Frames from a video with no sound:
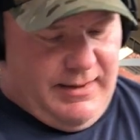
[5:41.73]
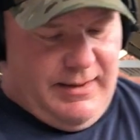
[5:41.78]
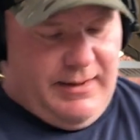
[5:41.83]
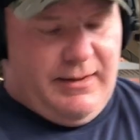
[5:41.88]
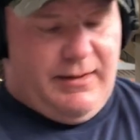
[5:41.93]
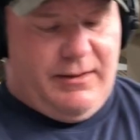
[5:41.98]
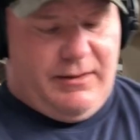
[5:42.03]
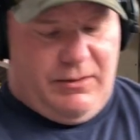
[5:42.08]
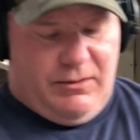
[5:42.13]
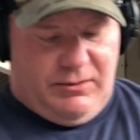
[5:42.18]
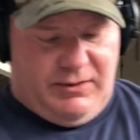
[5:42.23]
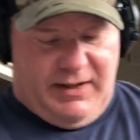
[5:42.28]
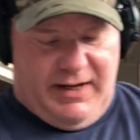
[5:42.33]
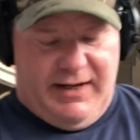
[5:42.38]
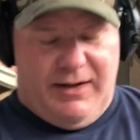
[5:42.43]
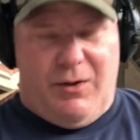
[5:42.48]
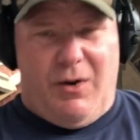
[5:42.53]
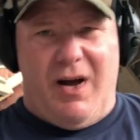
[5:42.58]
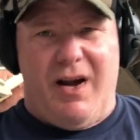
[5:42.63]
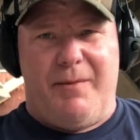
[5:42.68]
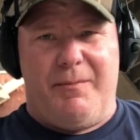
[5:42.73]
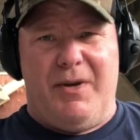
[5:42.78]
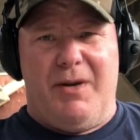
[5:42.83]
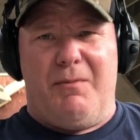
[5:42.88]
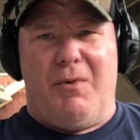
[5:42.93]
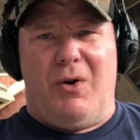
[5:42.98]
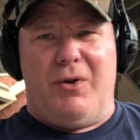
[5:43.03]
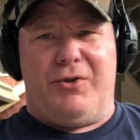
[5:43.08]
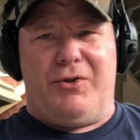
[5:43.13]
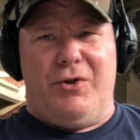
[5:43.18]
It's going to take quite a bit
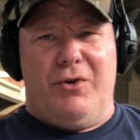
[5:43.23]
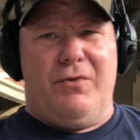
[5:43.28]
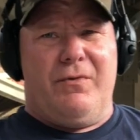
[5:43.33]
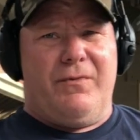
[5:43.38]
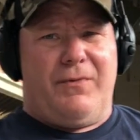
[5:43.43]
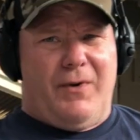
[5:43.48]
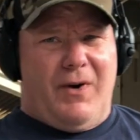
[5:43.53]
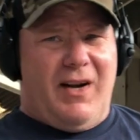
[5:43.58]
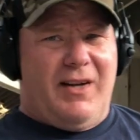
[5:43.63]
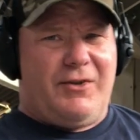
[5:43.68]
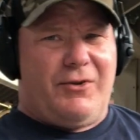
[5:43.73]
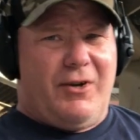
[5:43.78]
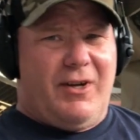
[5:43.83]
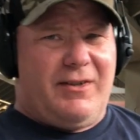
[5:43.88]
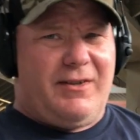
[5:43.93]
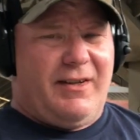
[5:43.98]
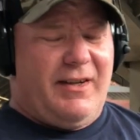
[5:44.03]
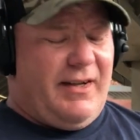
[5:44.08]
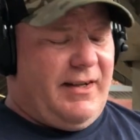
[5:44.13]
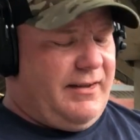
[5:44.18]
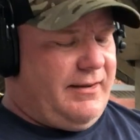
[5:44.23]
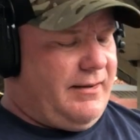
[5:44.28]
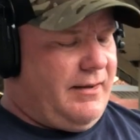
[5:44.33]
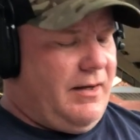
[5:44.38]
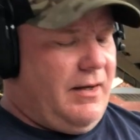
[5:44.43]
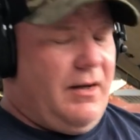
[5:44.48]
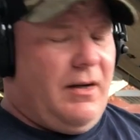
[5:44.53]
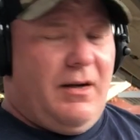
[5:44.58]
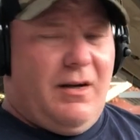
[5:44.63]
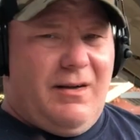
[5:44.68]
more shooting before I trust these.
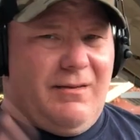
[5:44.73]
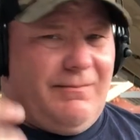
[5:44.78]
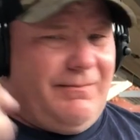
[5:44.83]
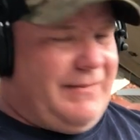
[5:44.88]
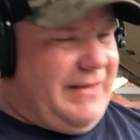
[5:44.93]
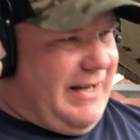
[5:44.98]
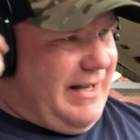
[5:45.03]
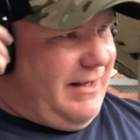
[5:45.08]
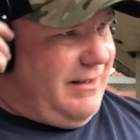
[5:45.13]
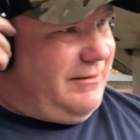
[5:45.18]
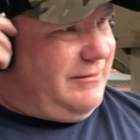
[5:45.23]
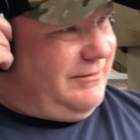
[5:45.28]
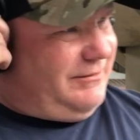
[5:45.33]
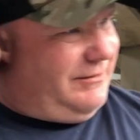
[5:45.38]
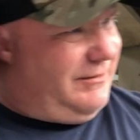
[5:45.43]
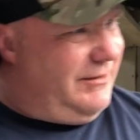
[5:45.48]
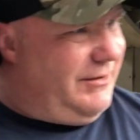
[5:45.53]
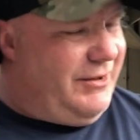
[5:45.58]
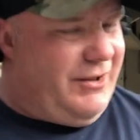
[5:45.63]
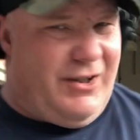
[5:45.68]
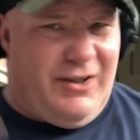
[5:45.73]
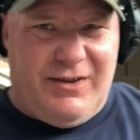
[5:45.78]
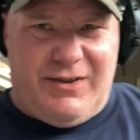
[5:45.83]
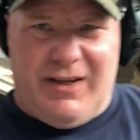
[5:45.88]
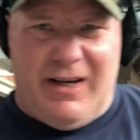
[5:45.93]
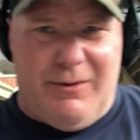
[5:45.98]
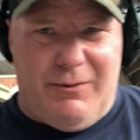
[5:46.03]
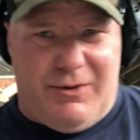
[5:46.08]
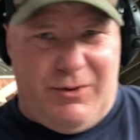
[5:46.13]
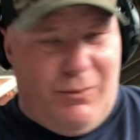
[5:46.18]
Now, you can
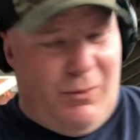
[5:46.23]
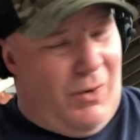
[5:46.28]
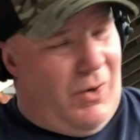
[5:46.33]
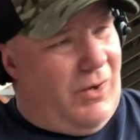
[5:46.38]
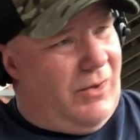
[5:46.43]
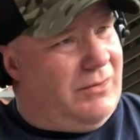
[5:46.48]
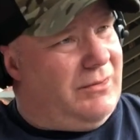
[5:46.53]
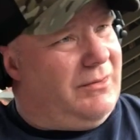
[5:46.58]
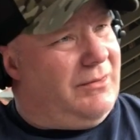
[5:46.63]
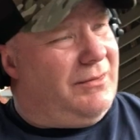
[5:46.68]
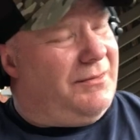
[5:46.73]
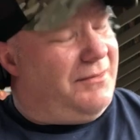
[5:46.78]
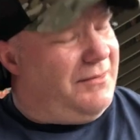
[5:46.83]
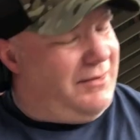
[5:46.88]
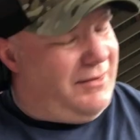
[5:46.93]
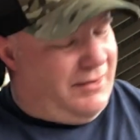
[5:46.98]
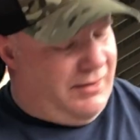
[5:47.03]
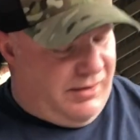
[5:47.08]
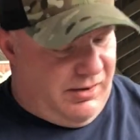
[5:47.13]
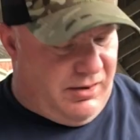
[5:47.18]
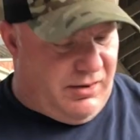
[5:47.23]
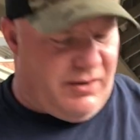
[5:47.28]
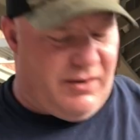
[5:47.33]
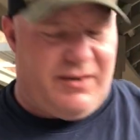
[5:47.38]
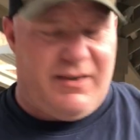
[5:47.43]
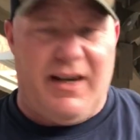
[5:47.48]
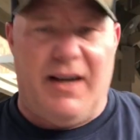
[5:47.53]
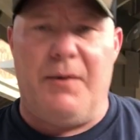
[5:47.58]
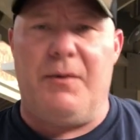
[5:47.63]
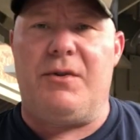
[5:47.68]
say what you want. You can
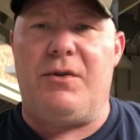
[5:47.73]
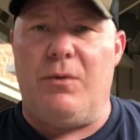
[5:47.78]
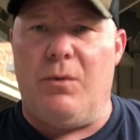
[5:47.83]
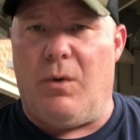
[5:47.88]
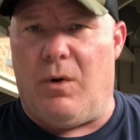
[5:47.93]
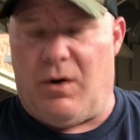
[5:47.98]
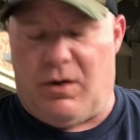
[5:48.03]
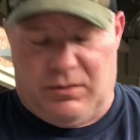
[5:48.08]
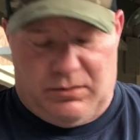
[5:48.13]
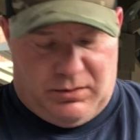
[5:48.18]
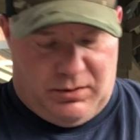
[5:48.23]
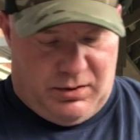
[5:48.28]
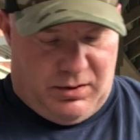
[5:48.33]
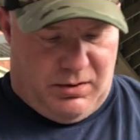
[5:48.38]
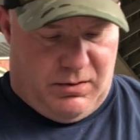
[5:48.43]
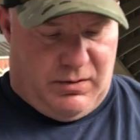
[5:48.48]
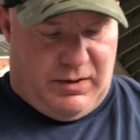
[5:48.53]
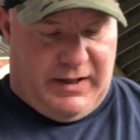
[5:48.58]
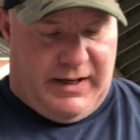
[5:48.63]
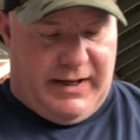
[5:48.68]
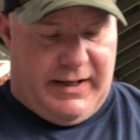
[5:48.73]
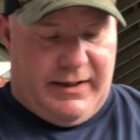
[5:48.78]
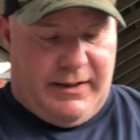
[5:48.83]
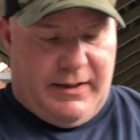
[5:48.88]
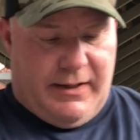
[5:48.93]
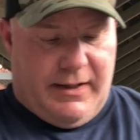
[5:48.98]
say what you want, okay?